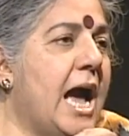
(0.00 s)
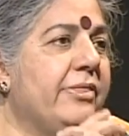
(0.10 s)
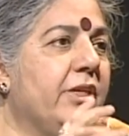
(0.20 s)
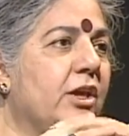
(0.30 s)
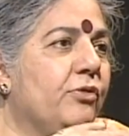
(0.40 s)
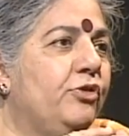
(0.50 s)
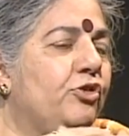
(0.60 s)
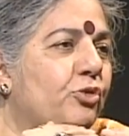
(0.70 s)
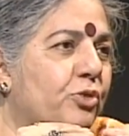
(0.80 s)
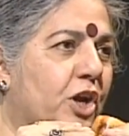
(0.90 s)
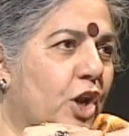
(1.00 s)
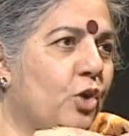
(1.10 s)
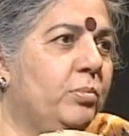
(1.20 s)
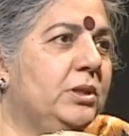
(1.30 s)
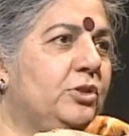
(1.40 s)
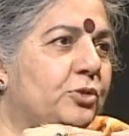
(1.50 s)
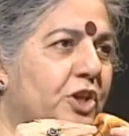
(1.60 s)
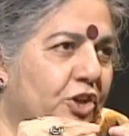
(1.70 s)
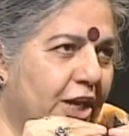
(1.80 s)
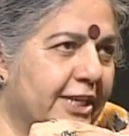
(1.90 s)
I think you have to do the global through
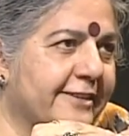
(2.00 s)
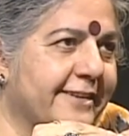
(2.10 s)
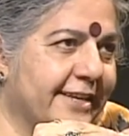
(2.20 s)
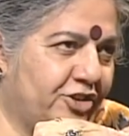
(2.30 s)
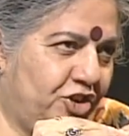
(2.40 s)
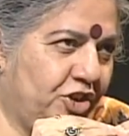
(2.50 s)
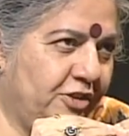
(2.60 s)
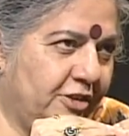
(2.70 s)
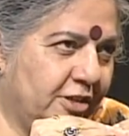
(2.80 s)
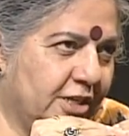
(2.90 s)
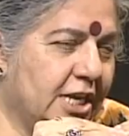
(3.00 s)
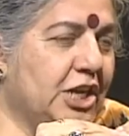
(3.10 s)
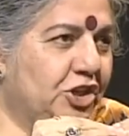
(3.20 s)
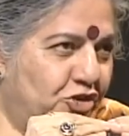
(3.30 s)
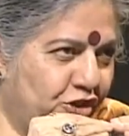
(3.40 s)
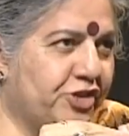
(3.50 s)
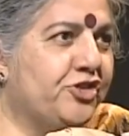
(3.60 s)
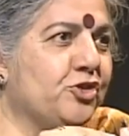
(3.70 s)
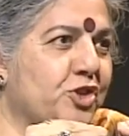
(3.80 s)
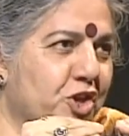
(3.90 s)
the United Nations,
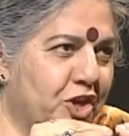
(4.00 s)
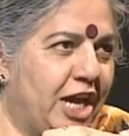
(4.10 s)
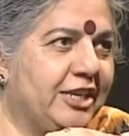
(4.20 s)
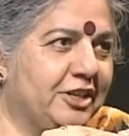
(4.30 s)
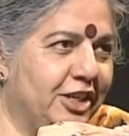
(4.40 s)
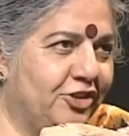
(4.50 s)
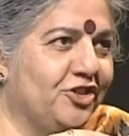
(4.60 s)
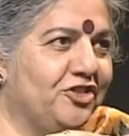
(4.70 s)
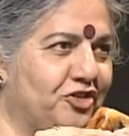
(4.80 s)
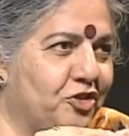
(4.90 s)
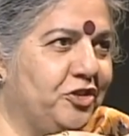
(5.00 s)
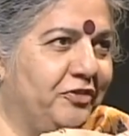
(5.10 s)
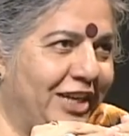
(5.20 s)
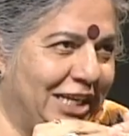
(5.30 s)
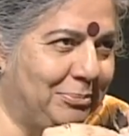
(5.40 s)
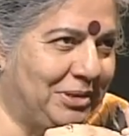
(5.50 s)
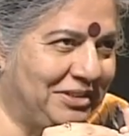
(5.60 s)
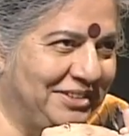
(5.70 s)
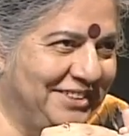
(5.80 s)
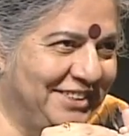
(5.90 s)
just so the United Nations is not available